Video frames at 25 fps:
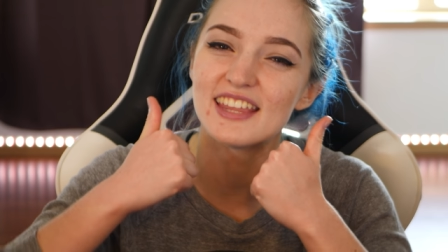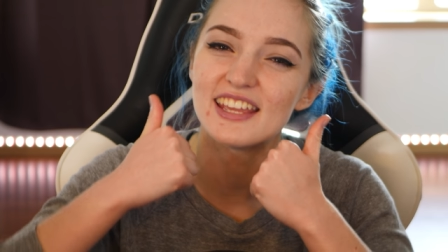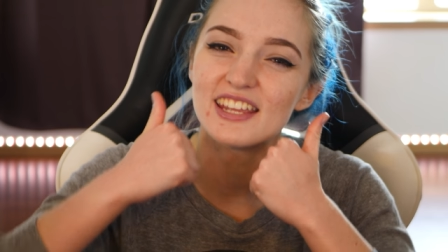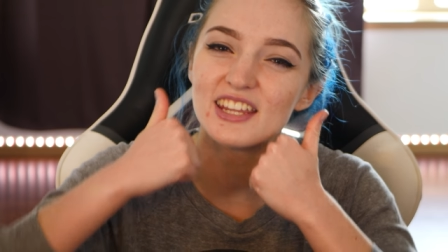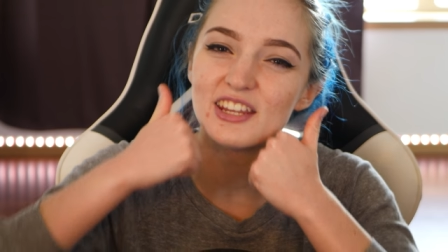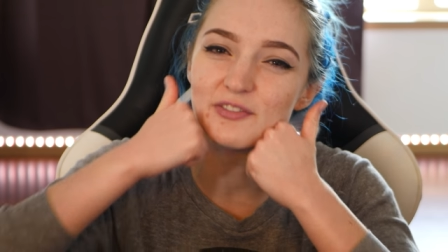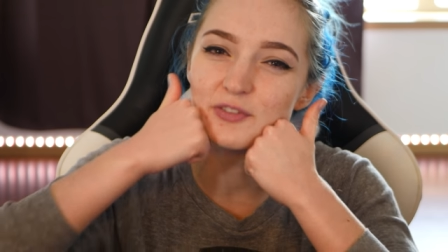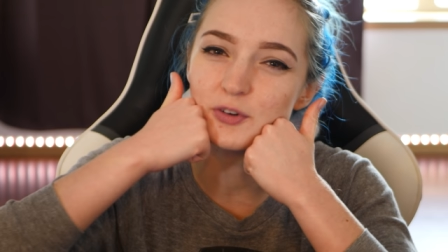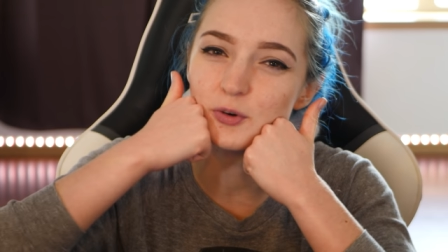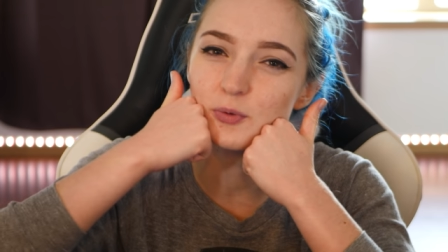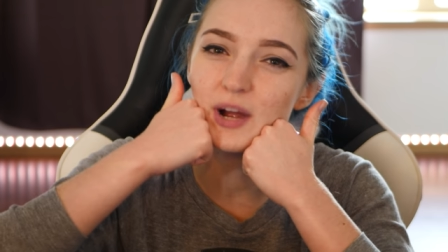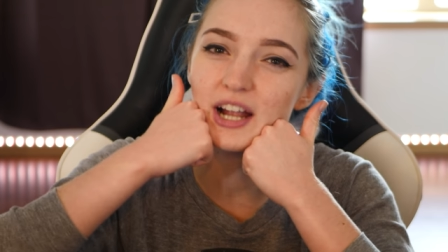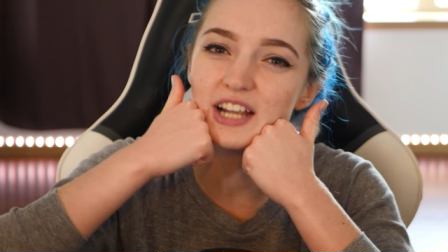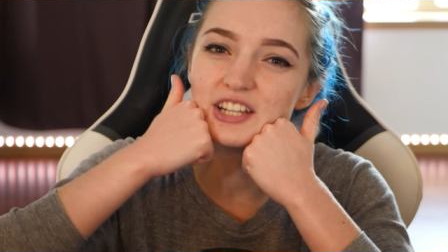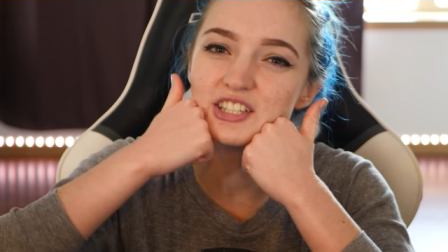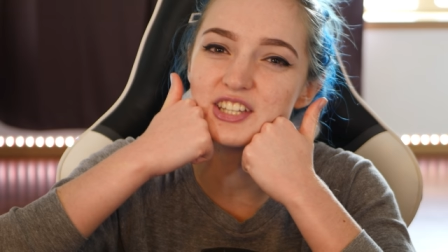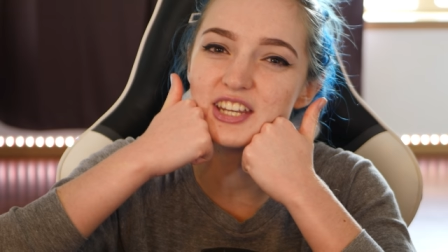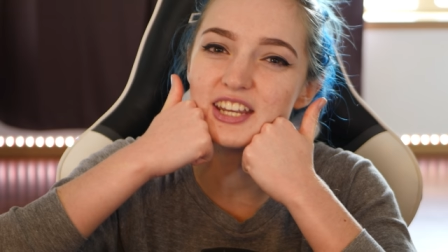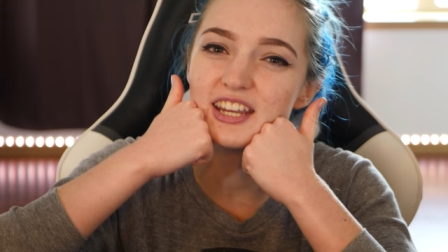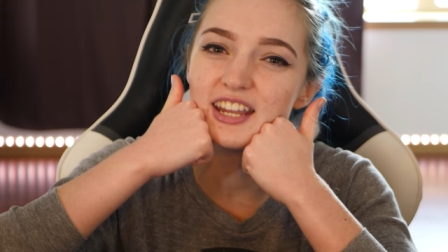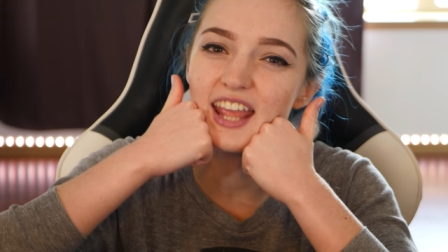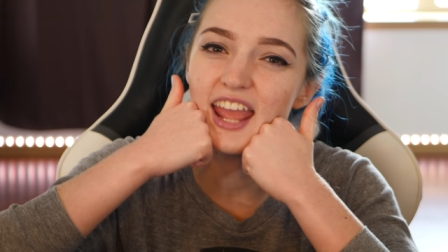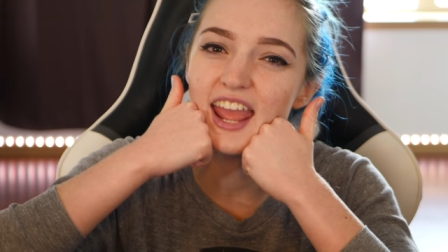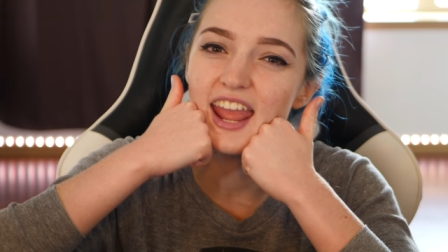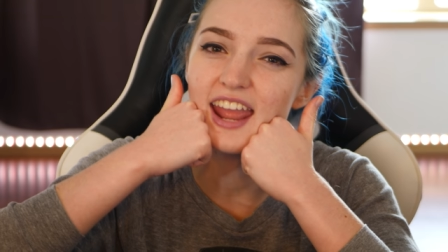Thank you for
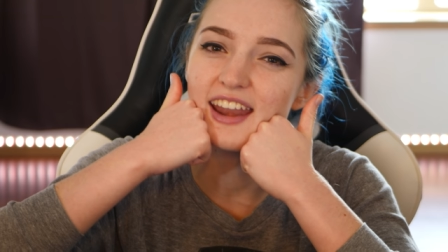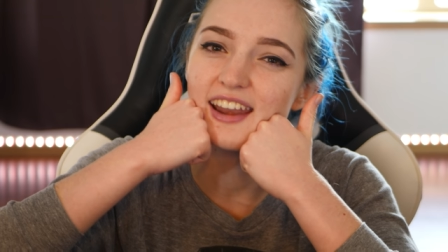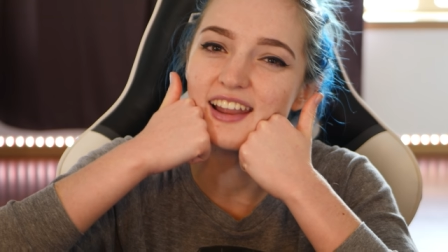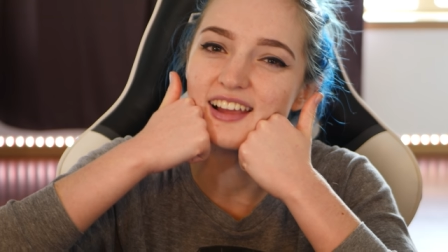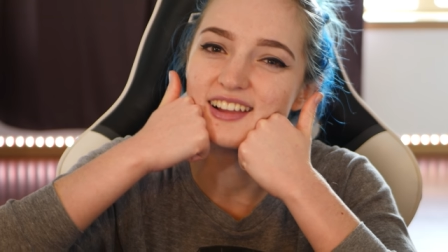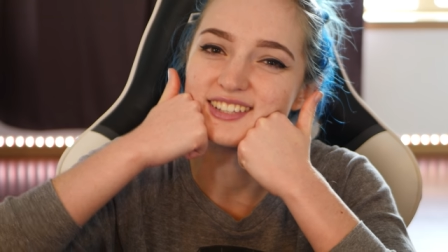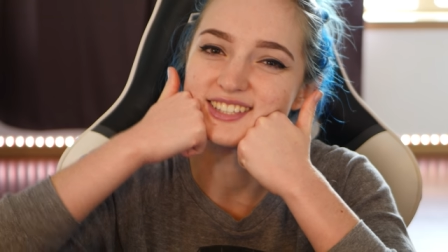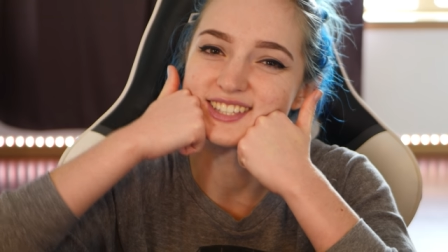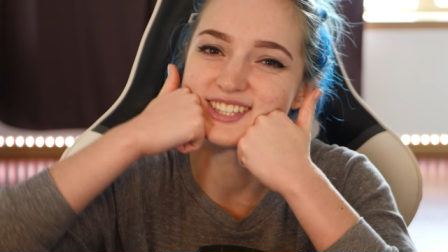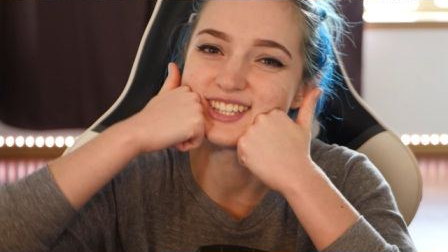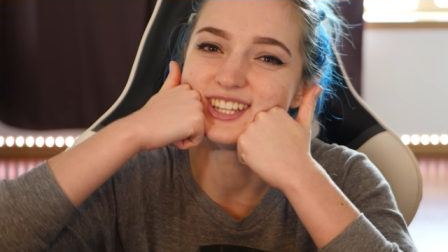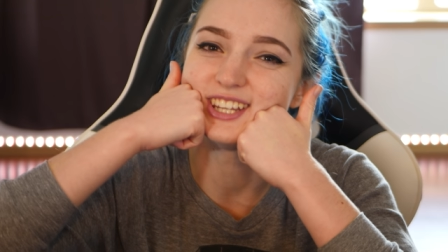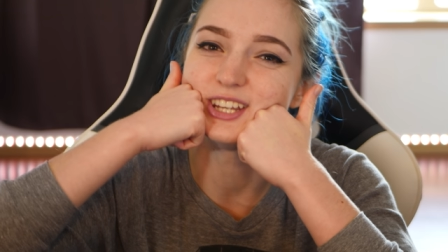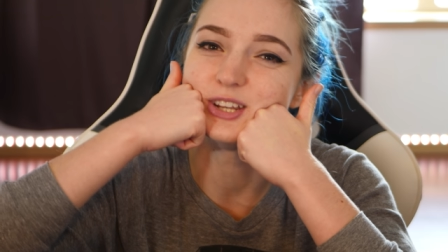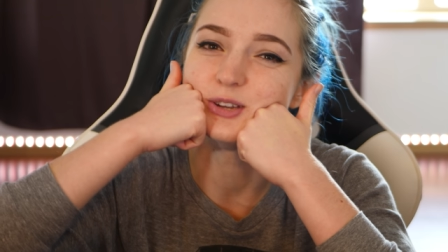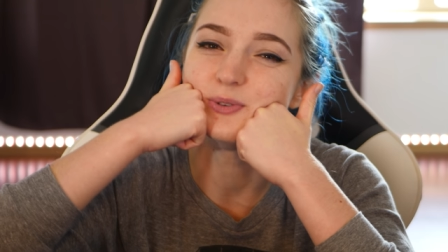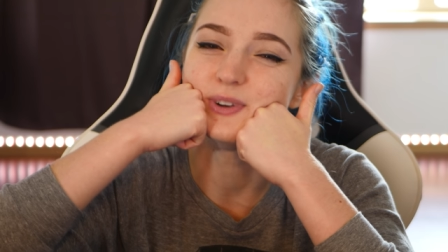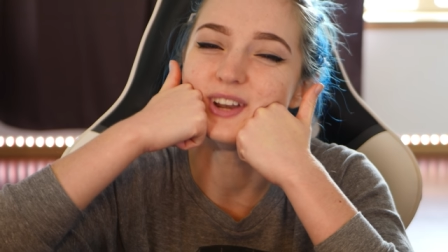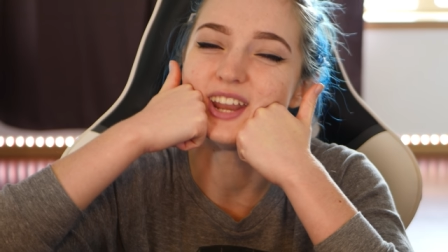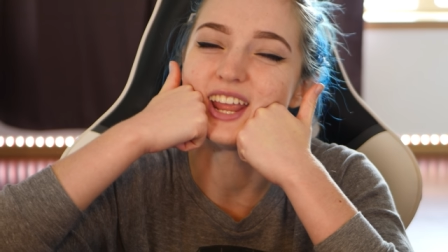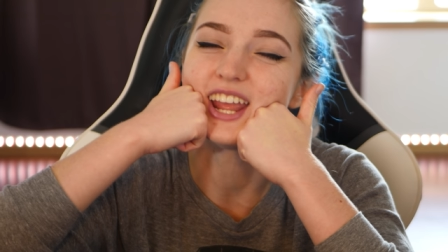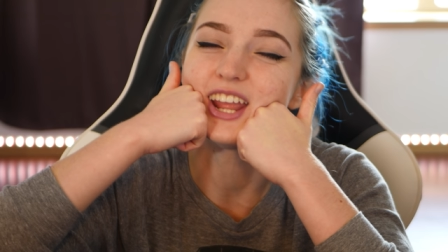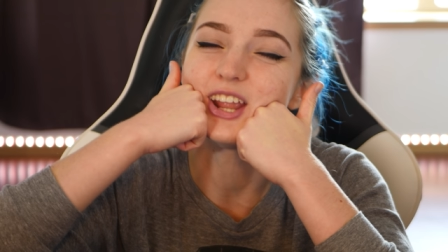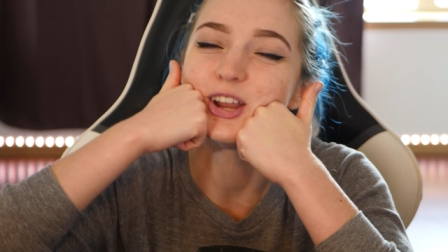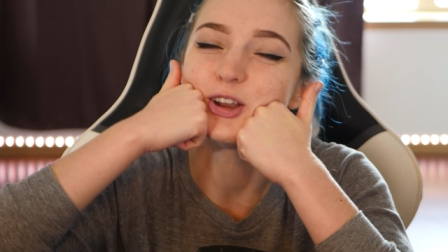watching, and I'll see you
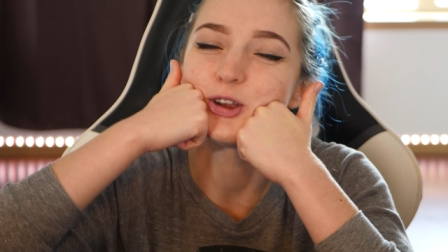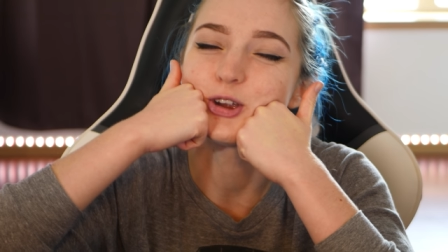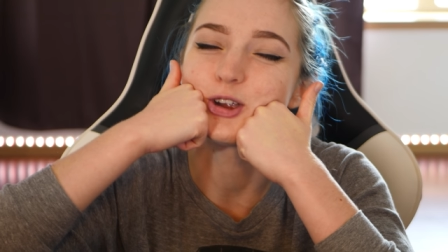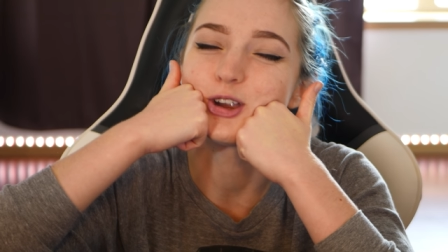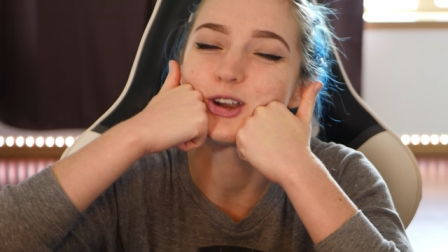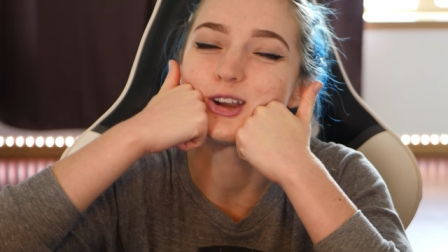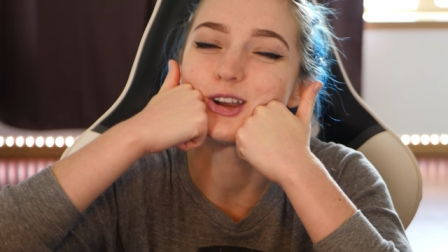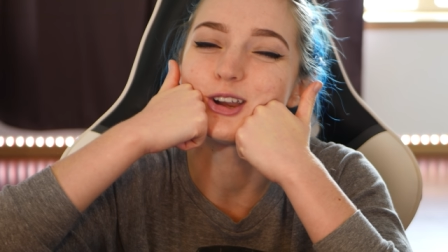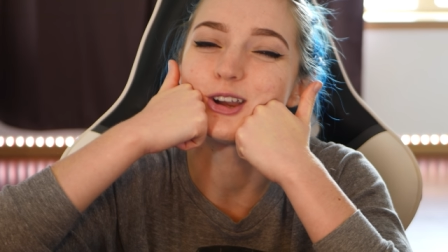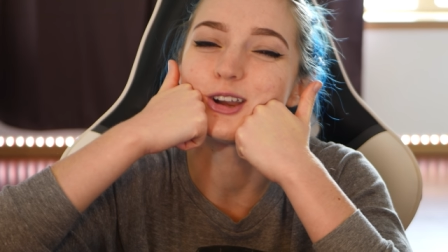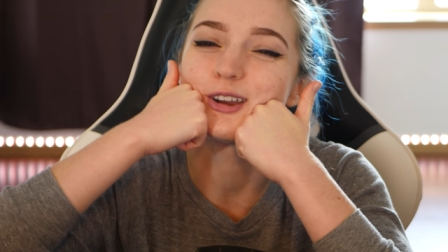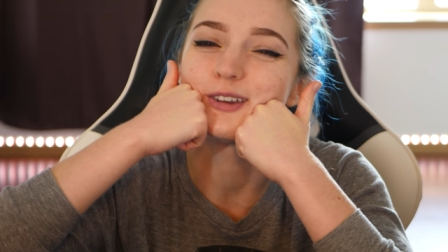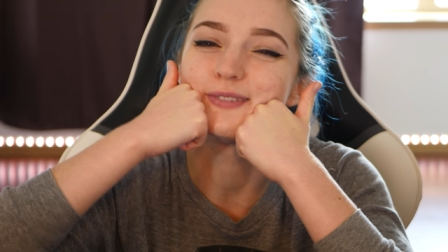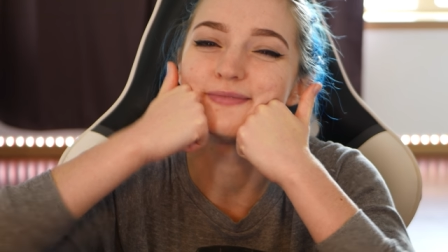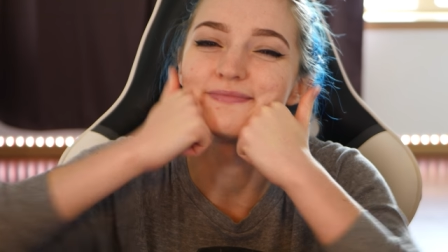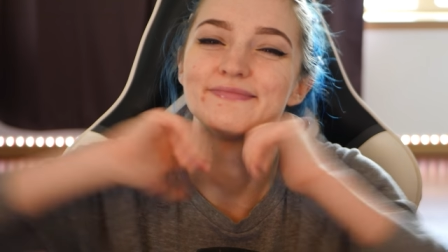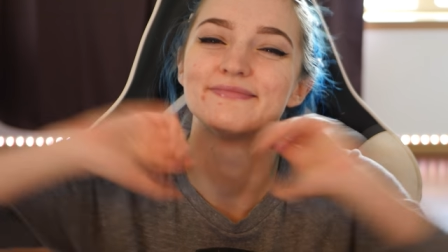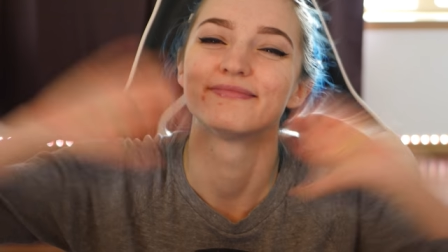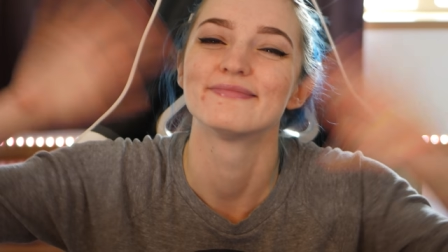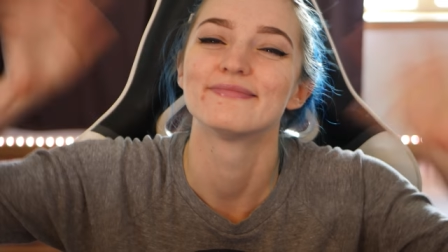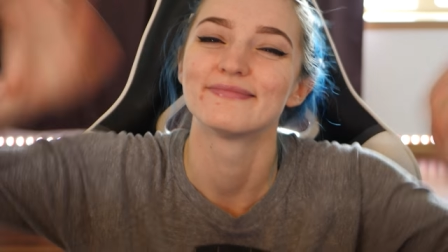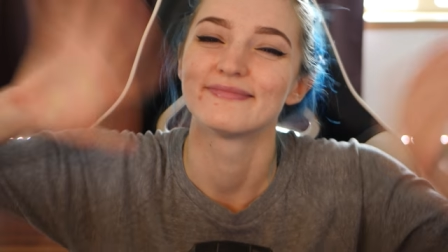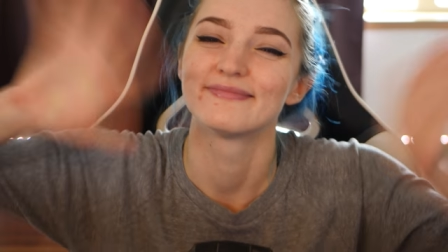later.